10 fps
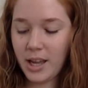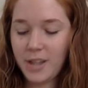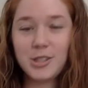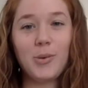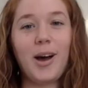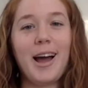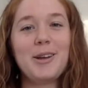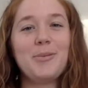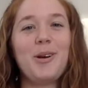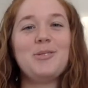So I
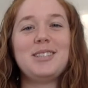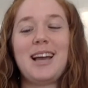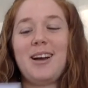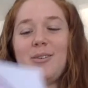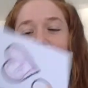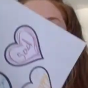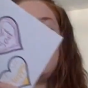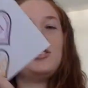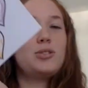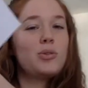wrote down
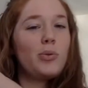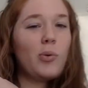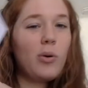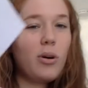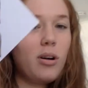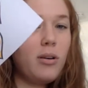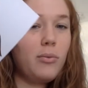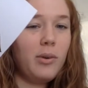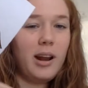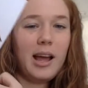school
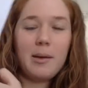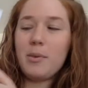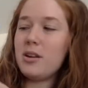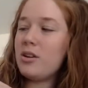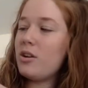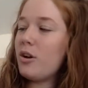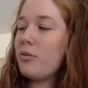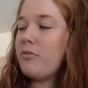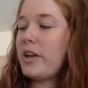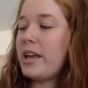when I'm
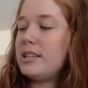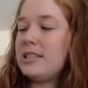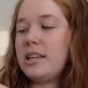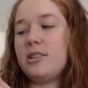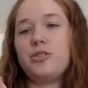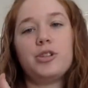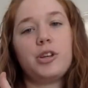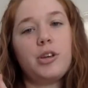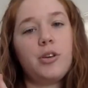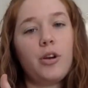nervous,
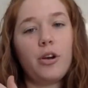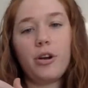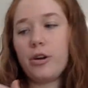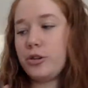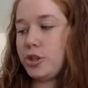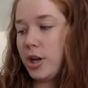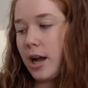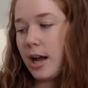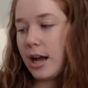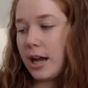insecure,
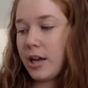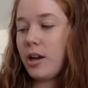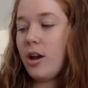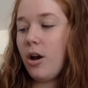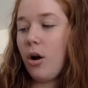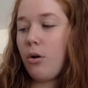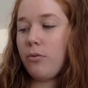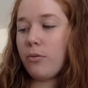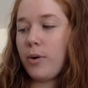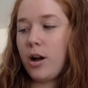shy,
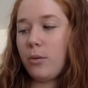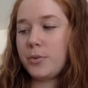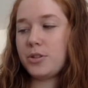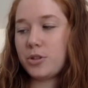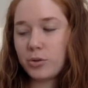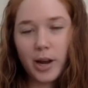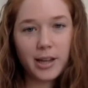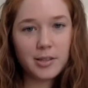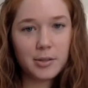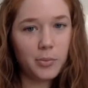overwhelmed,
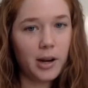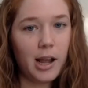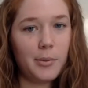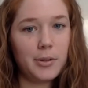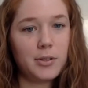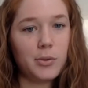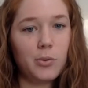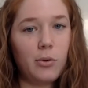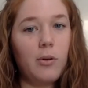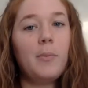stressed when I'm in
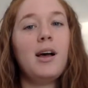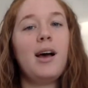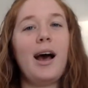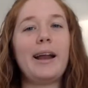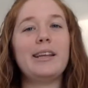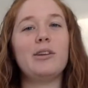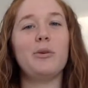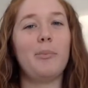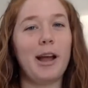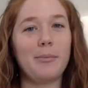school. I need to
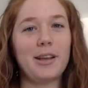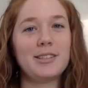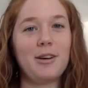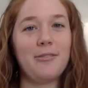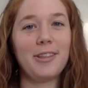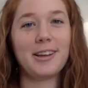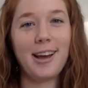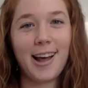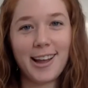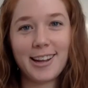remind myself that
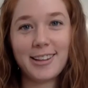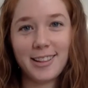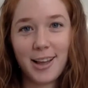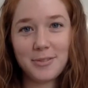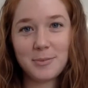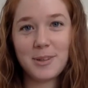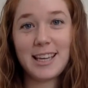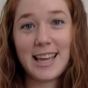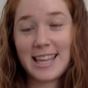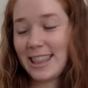God loves me
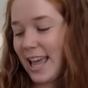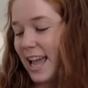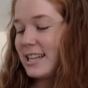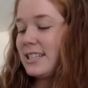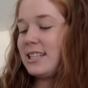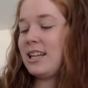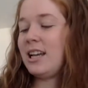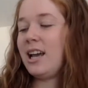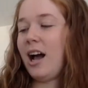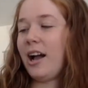in that.
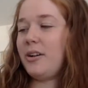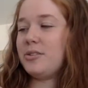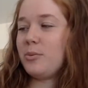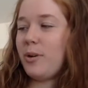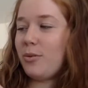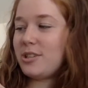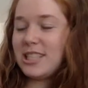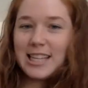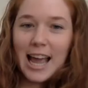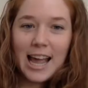I also wrote
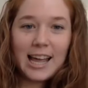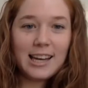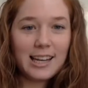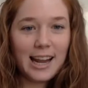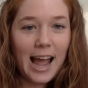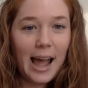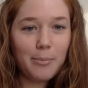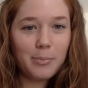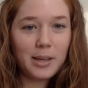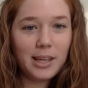sad and
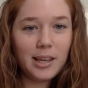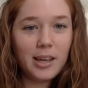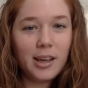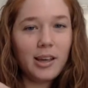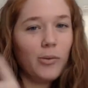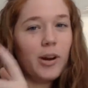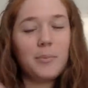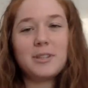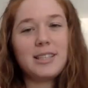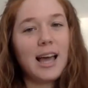happy. When I'm
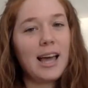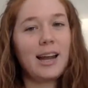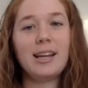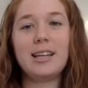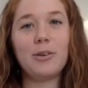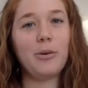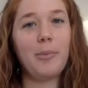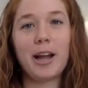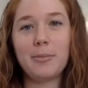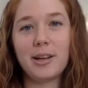sad, I need to
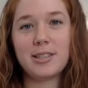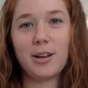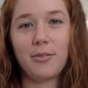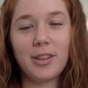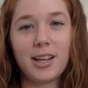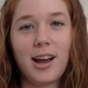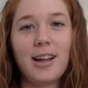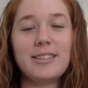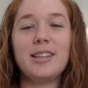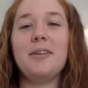remind myself that
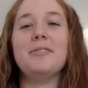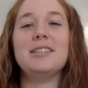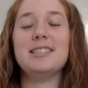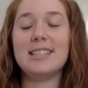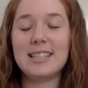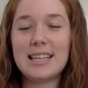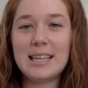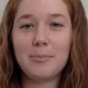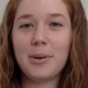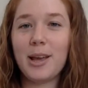God's love is
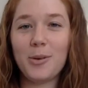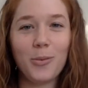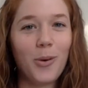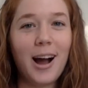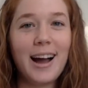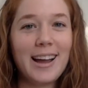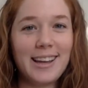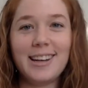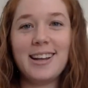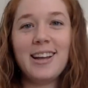deep and
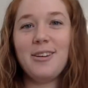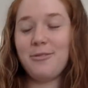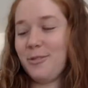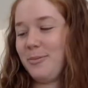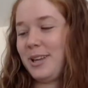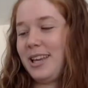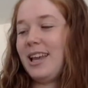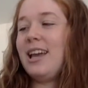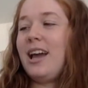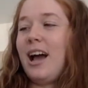wide for me.
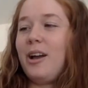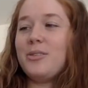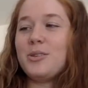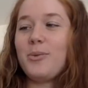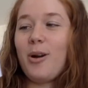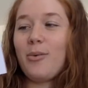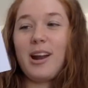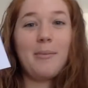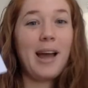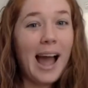I also wrote when
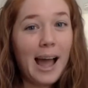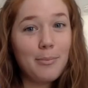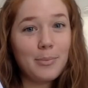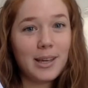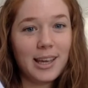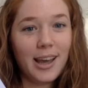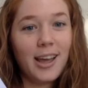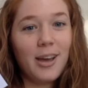I'm happy.